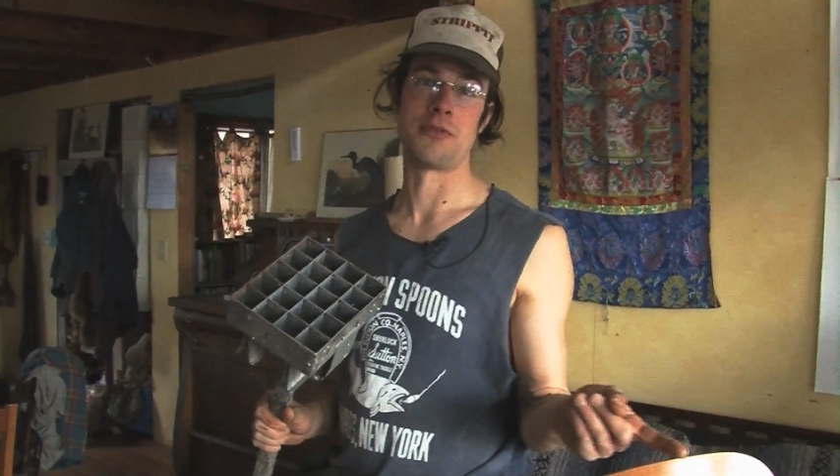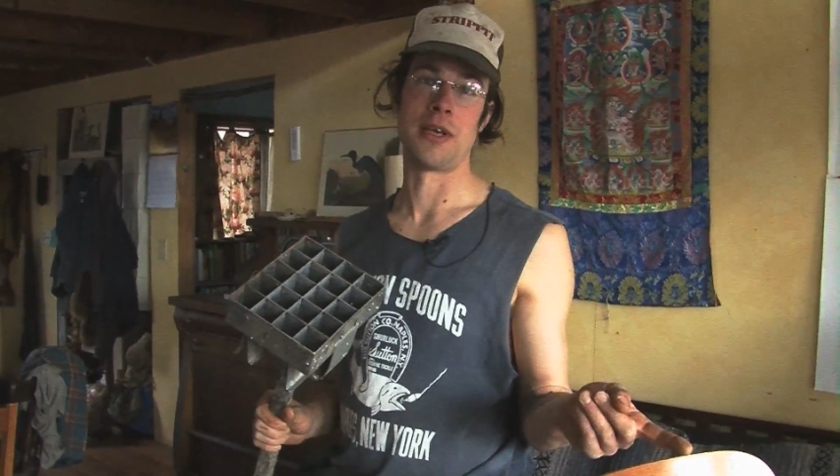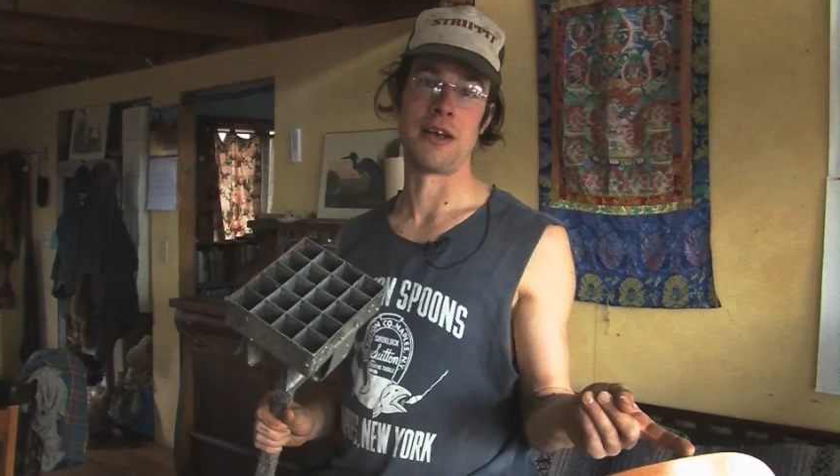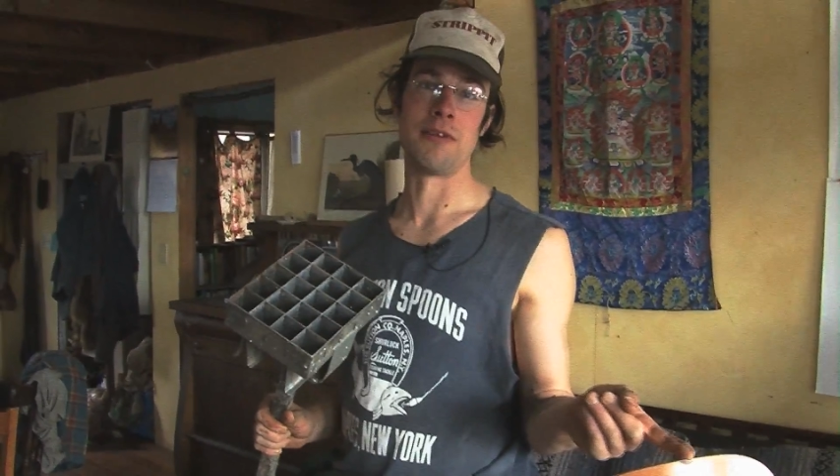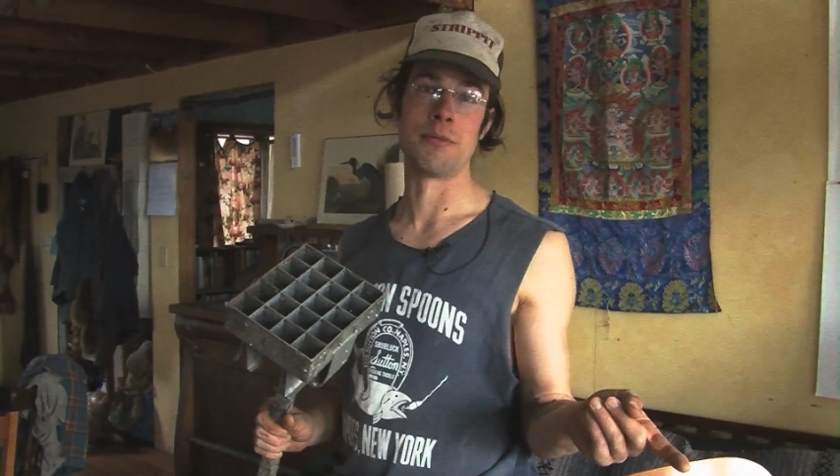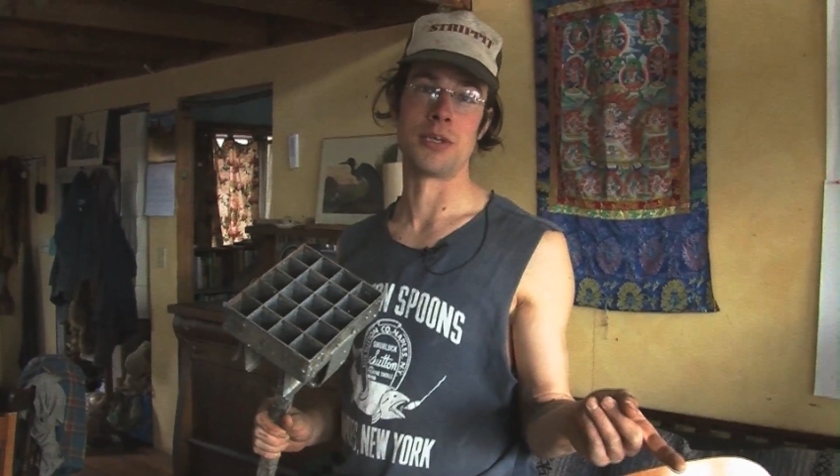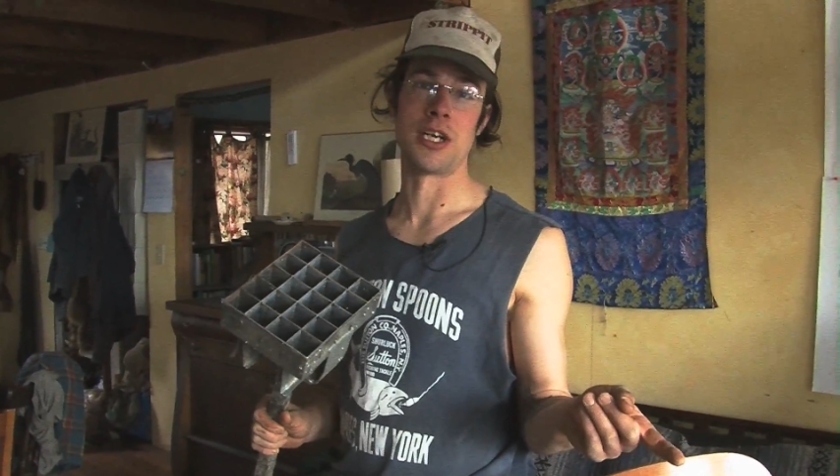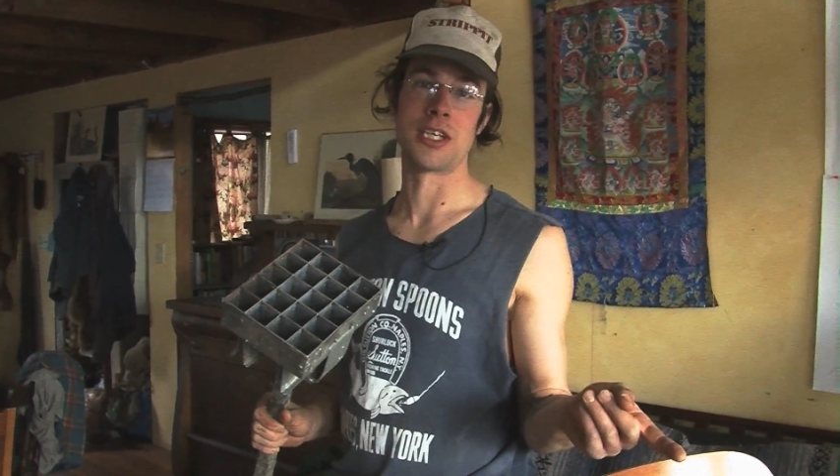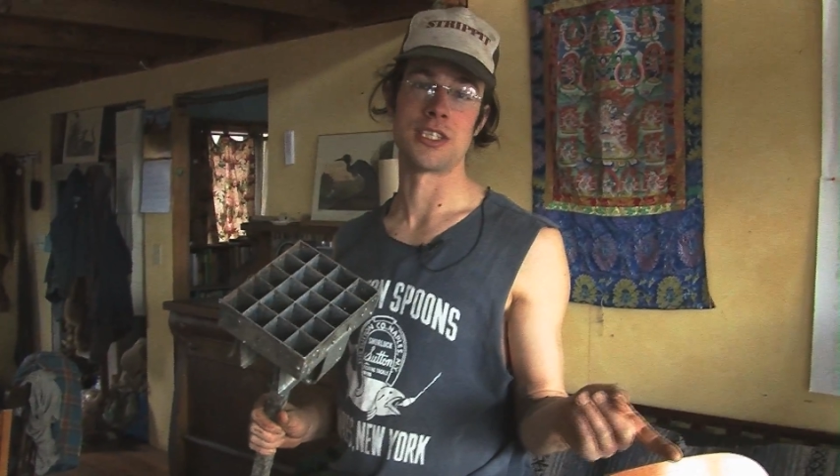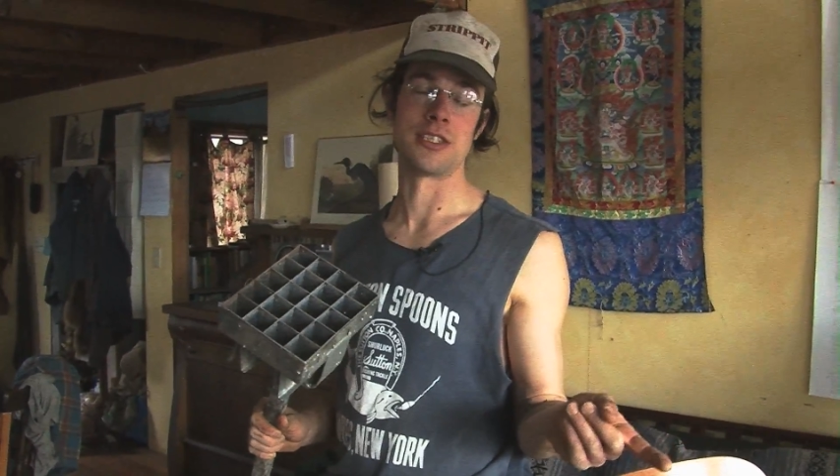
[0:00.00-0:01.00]
We have a
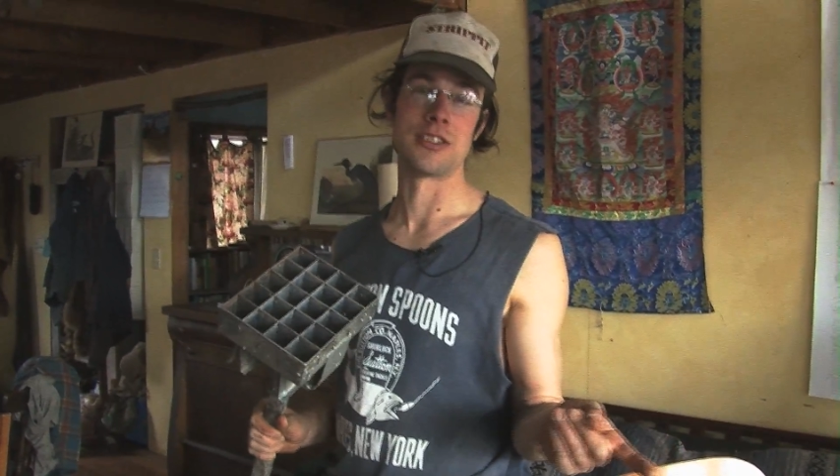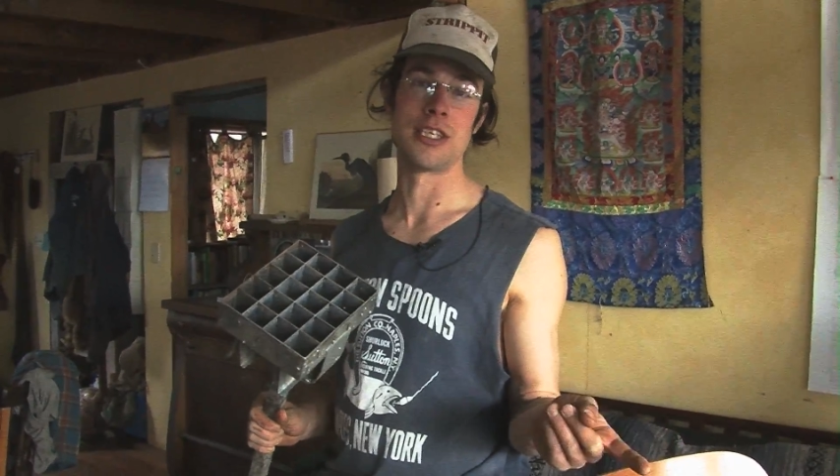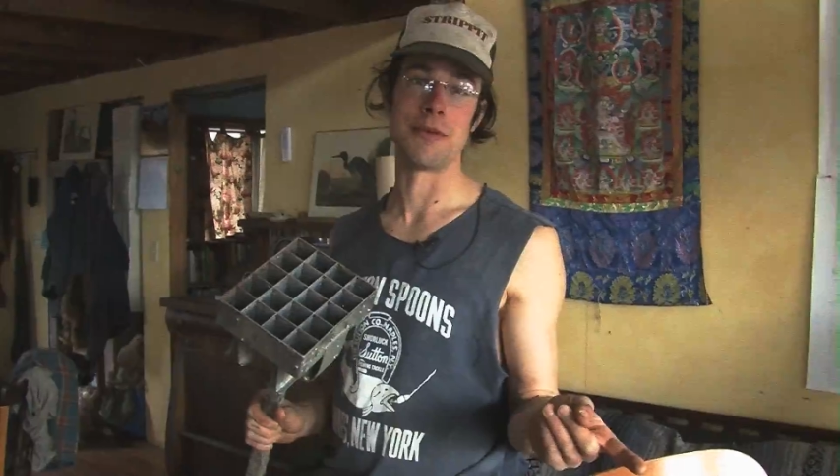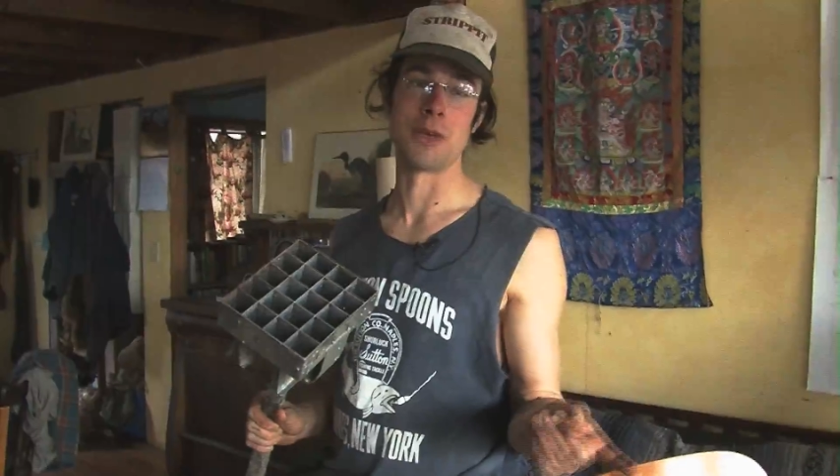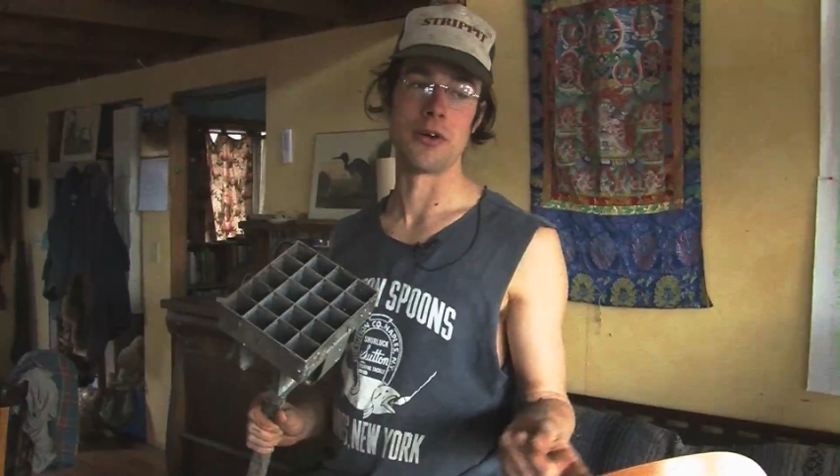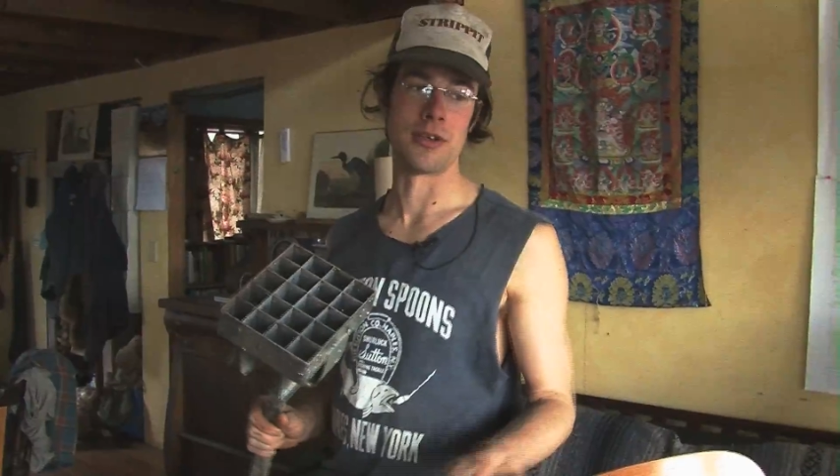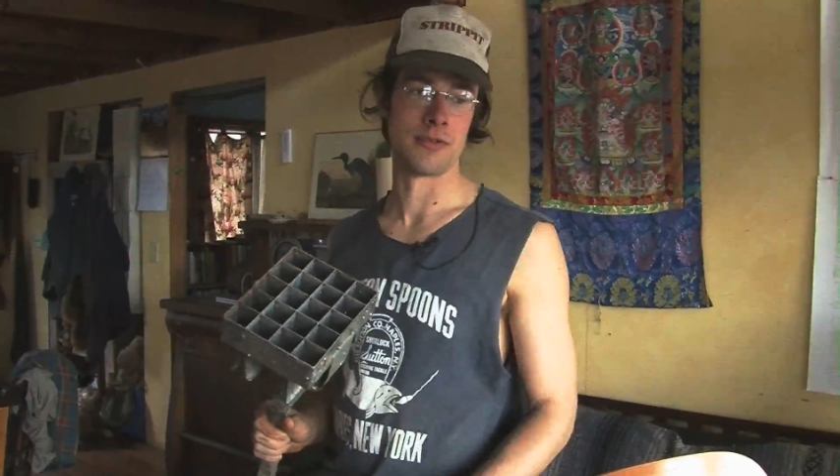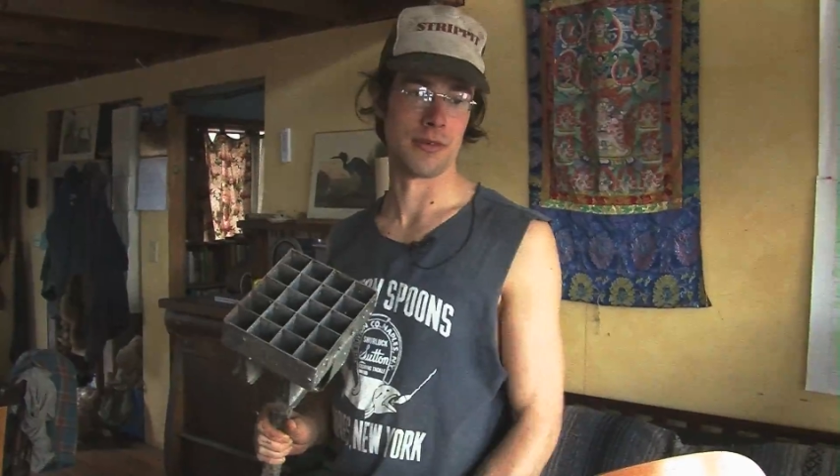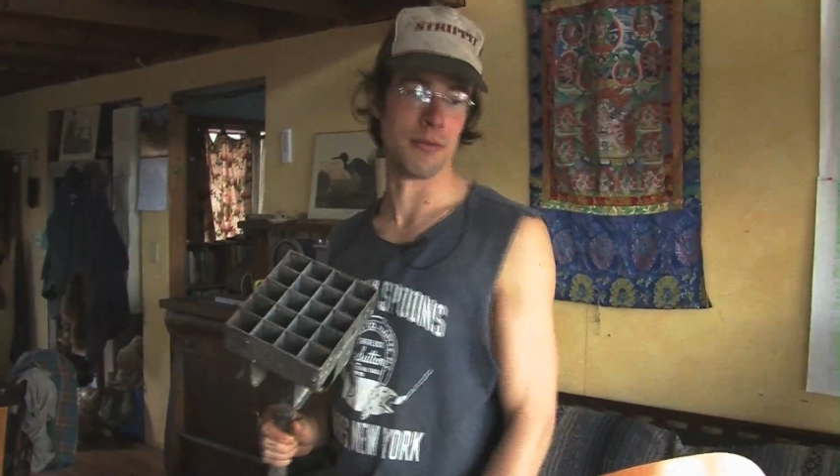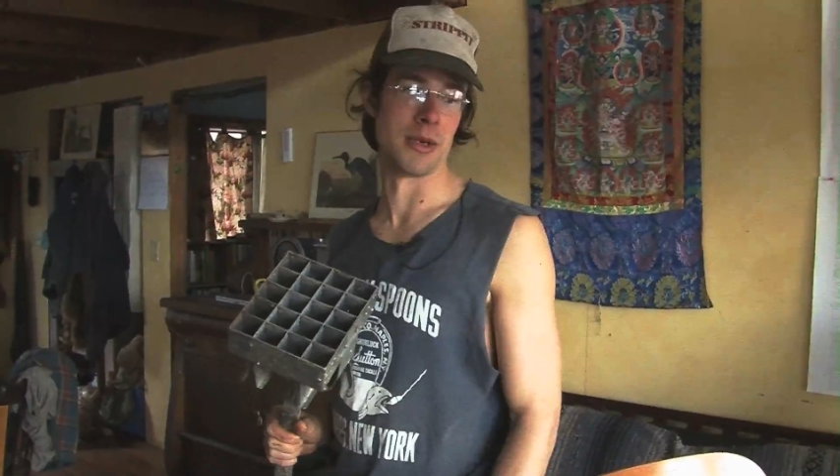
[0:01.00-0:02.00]
production team going.
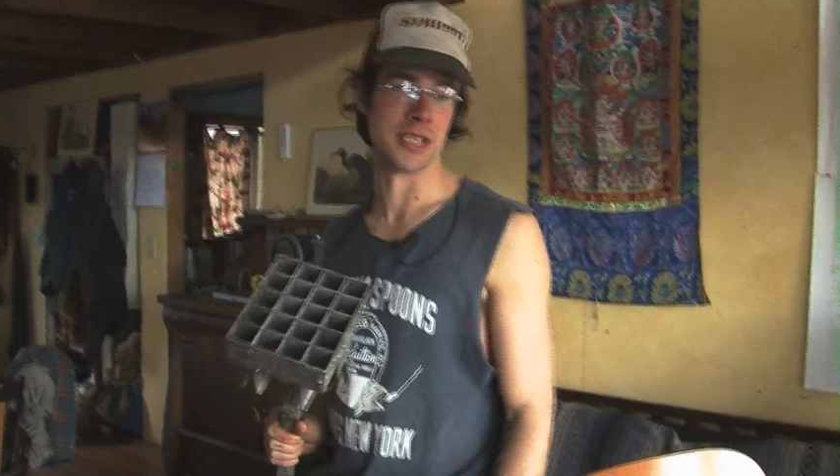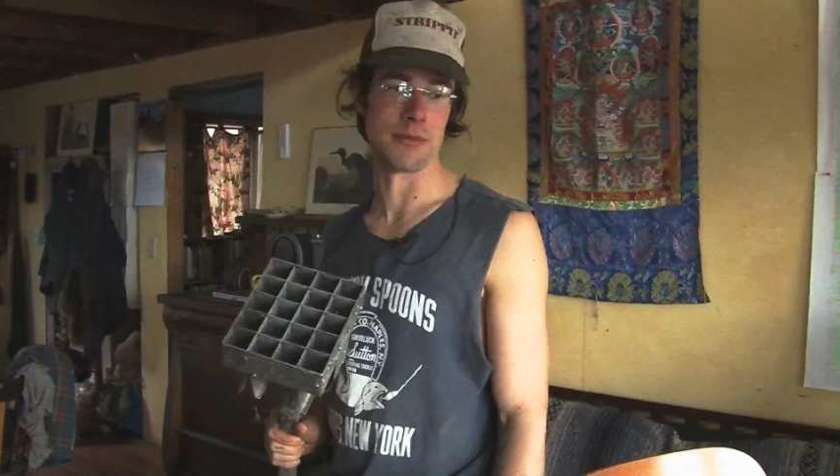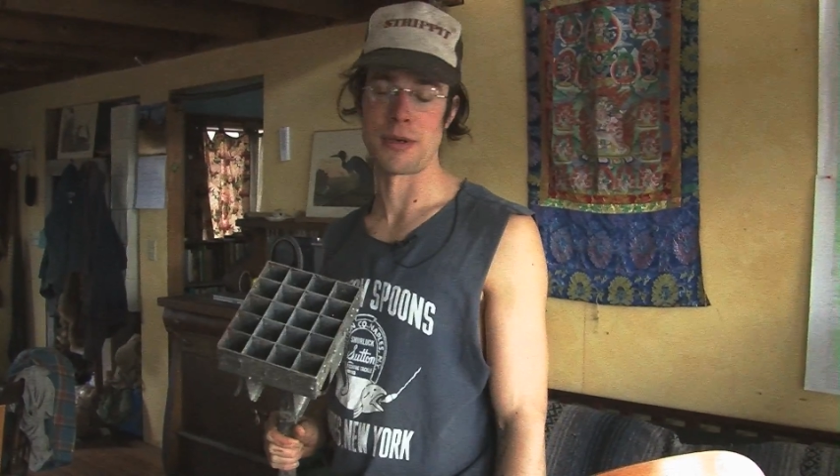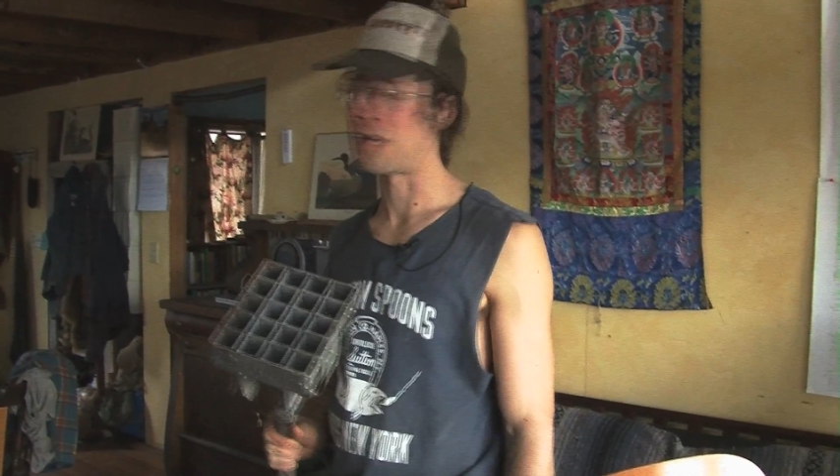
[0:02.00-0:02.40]
And we mix